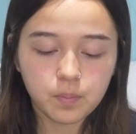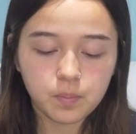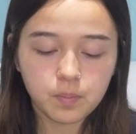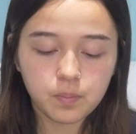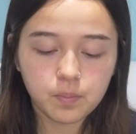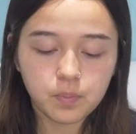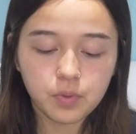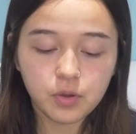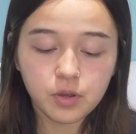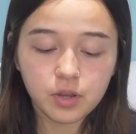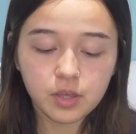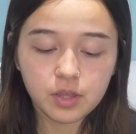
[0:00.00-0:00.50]

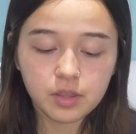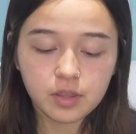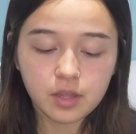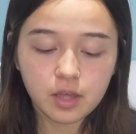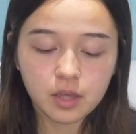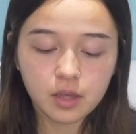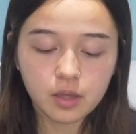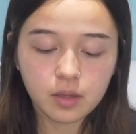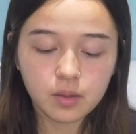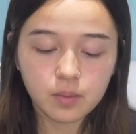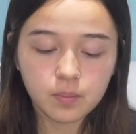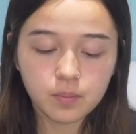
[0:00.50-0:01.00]
Putting
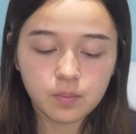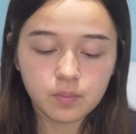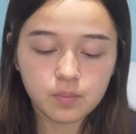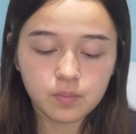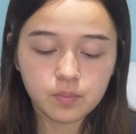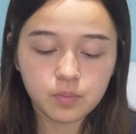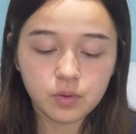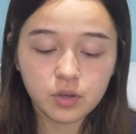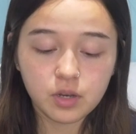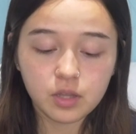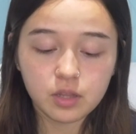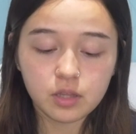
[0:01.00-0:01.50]

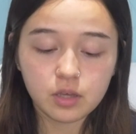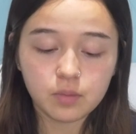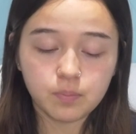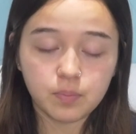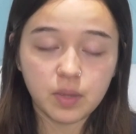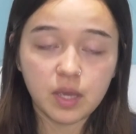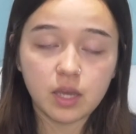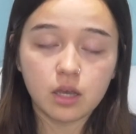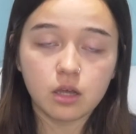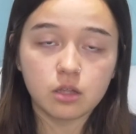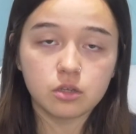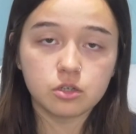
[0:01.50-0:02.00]
the
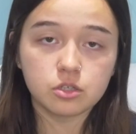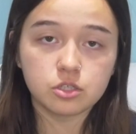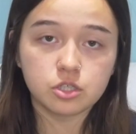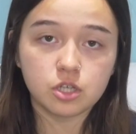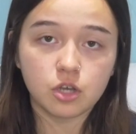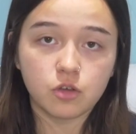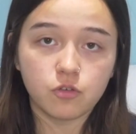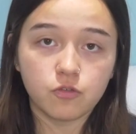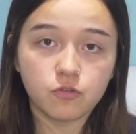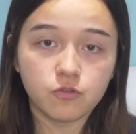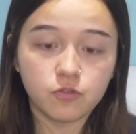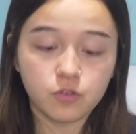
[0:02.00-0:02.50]
pink color
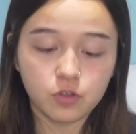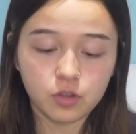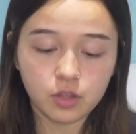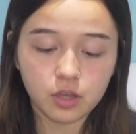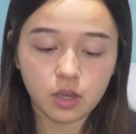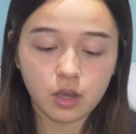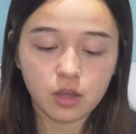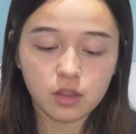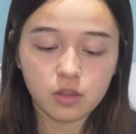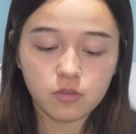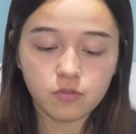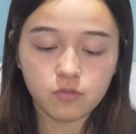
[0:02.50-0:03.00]
gel fully
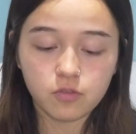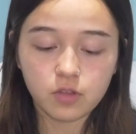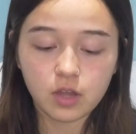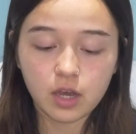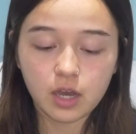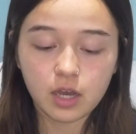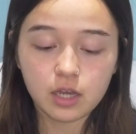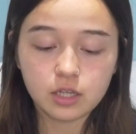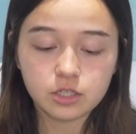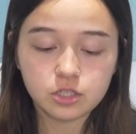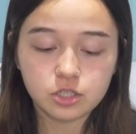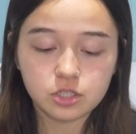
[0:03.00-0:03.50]
on the
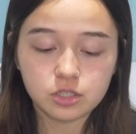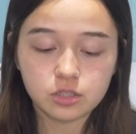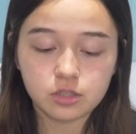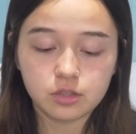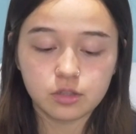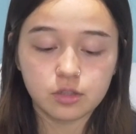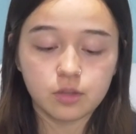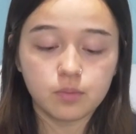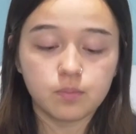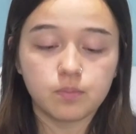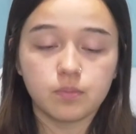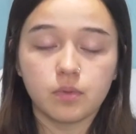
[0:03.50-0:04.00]
flash,
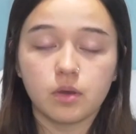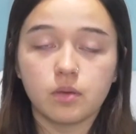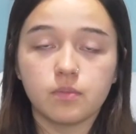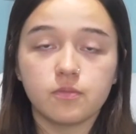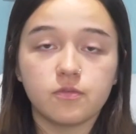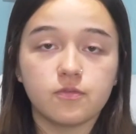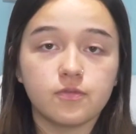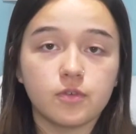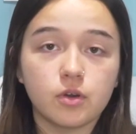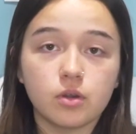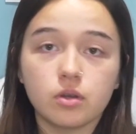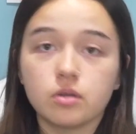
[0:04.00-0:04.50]
the
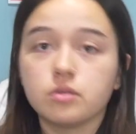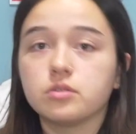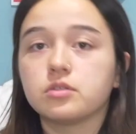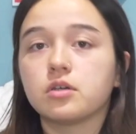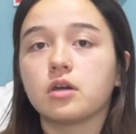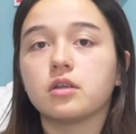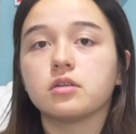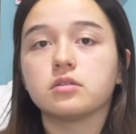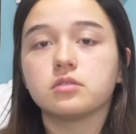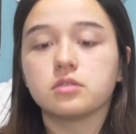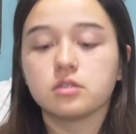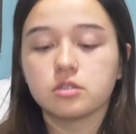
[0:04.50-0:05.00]
photos
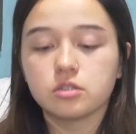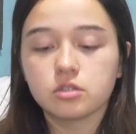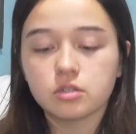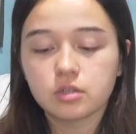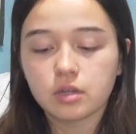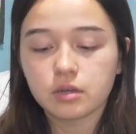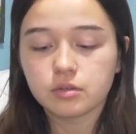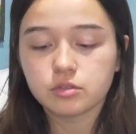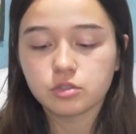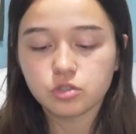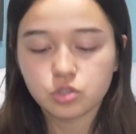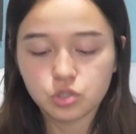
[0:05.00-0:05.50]
honestly turned
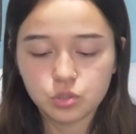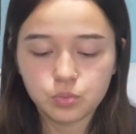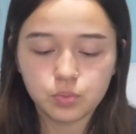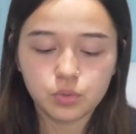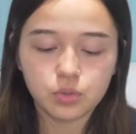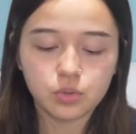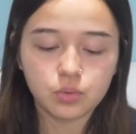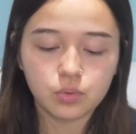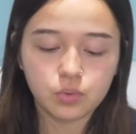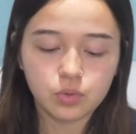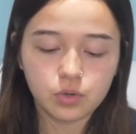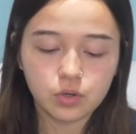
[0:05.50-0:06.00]
out
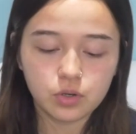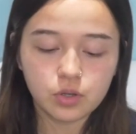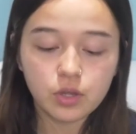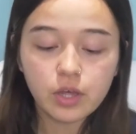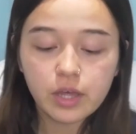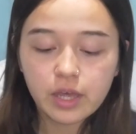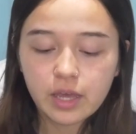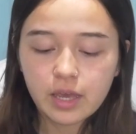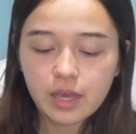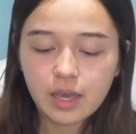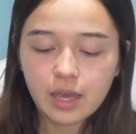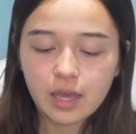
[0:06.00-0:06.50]
super cool,
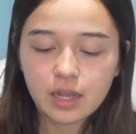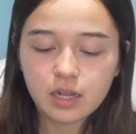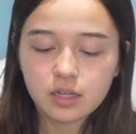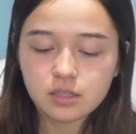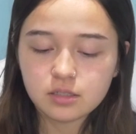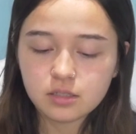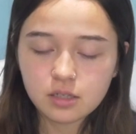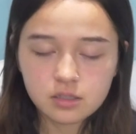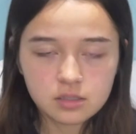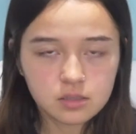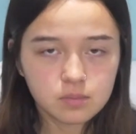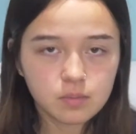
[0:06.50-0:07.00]
and
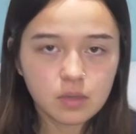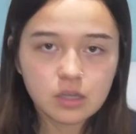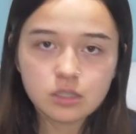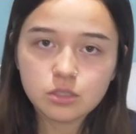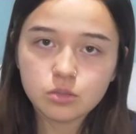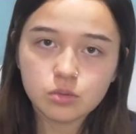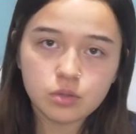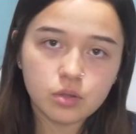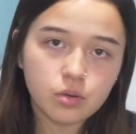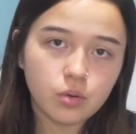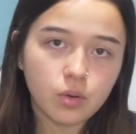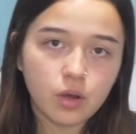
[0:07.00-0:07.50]
it doesn't mess
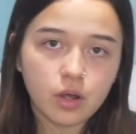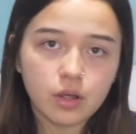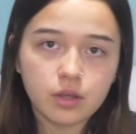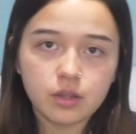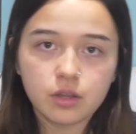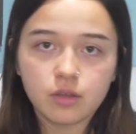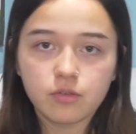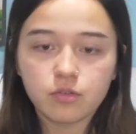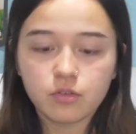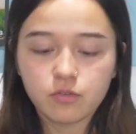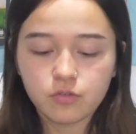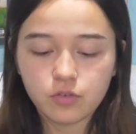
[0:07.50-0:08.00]
with the
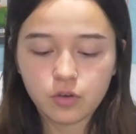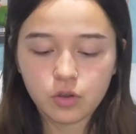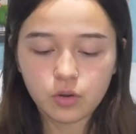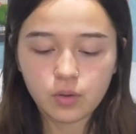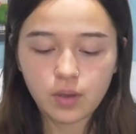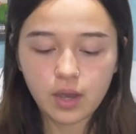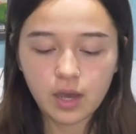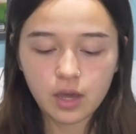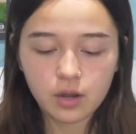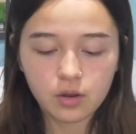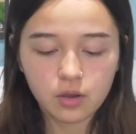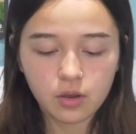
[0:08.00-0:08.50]
quality of the
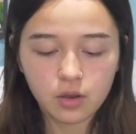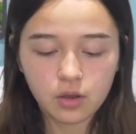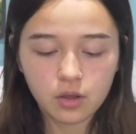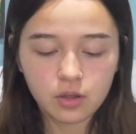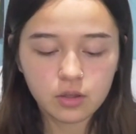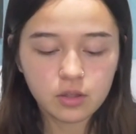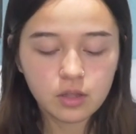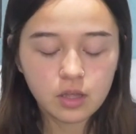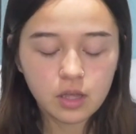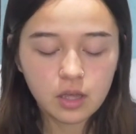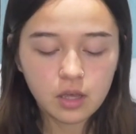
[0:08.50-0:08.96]
photo at all.